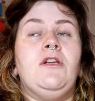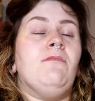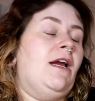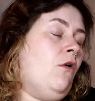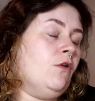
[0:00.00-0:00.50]

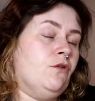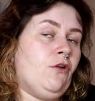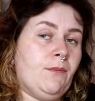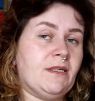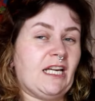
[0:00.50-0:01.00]
you might also
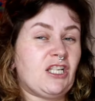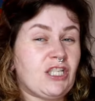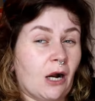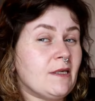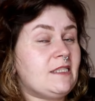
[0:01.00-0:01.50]
know them as like
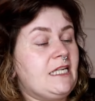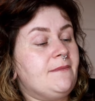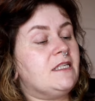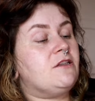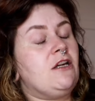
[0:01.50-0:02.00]
shower
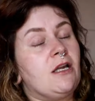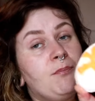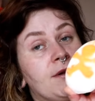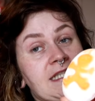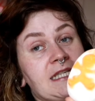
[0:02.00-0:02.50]
steamers. So you're going
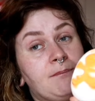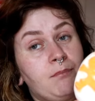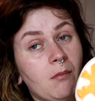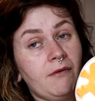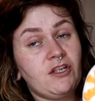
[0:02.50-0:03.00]
to put this at the
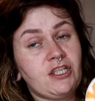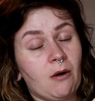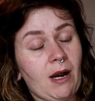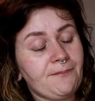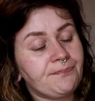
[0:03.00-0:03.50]
bottom of your
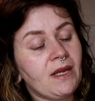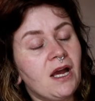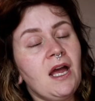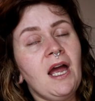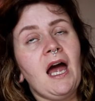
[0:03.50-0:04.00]
shower
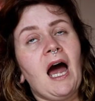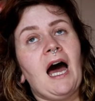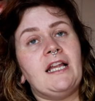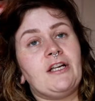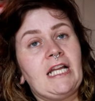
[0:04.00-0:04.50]

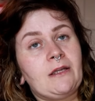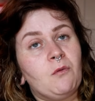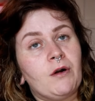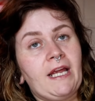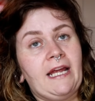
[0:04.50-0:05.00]
and you're going to let
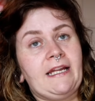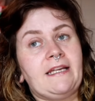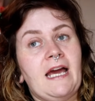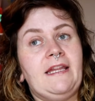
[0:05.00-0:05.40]
the water hit it.